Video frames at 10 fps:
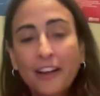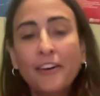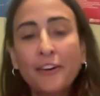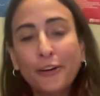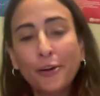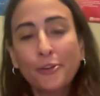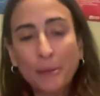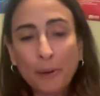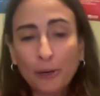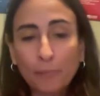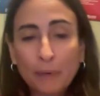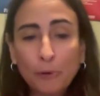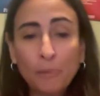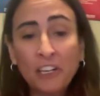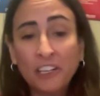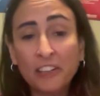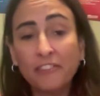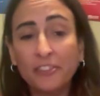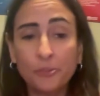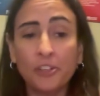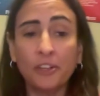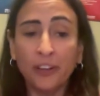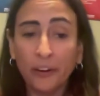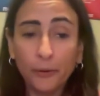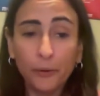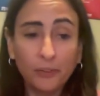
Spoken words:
neurotypical people be confusing, yo.